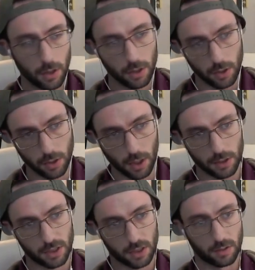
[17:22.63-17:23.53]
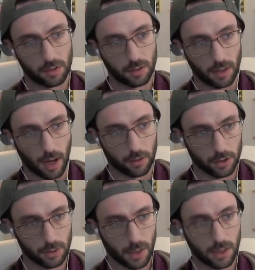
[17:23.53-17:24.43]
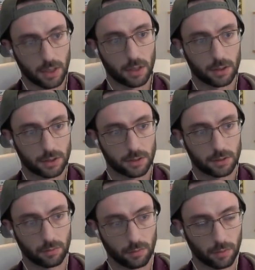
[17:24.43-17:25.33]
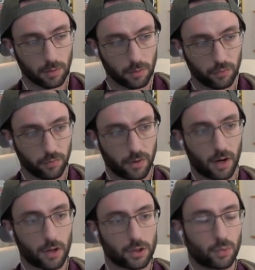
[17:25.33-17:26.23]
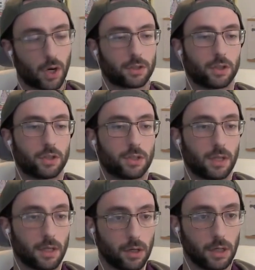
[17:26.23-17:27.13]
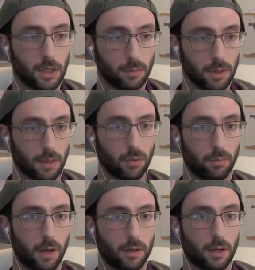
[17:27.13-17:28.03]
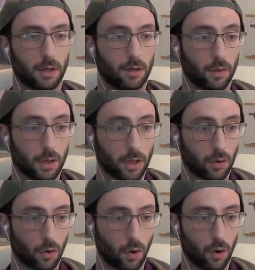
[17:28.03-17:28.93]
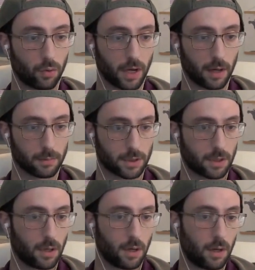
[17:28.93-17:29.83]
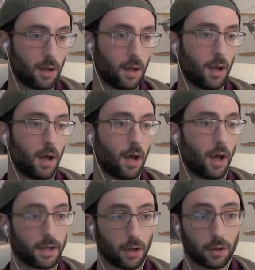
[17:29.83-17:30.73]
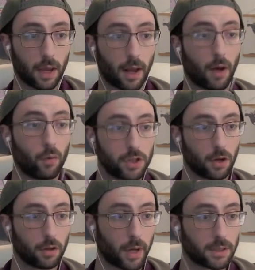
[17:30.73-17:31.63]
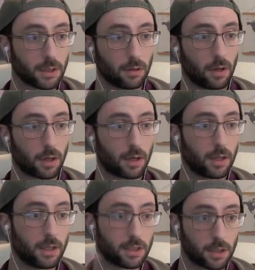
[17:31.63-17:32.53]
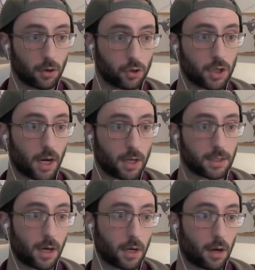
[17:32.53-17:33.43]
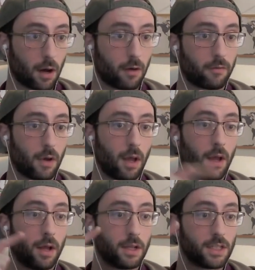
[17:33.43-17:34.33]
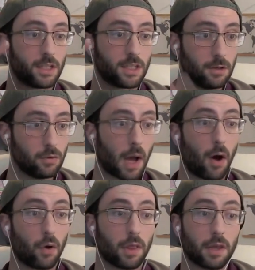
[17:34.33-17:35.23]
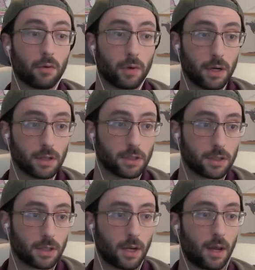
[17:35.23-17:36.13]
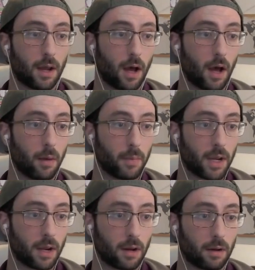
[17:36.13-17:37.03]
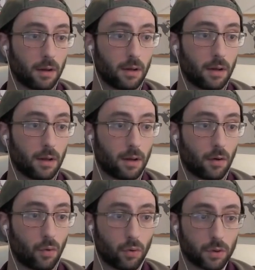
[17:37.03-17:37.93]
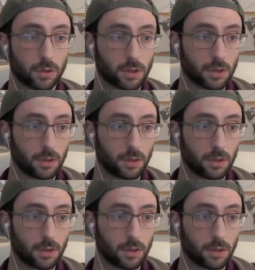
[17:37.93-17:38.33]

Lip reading: you guys can gather some ideas, figure out some processes that you need to be implementing during your own games. Until then, I wish you all the best of luck. This is Coach Chad signing off. See you out in the arenas, and of course,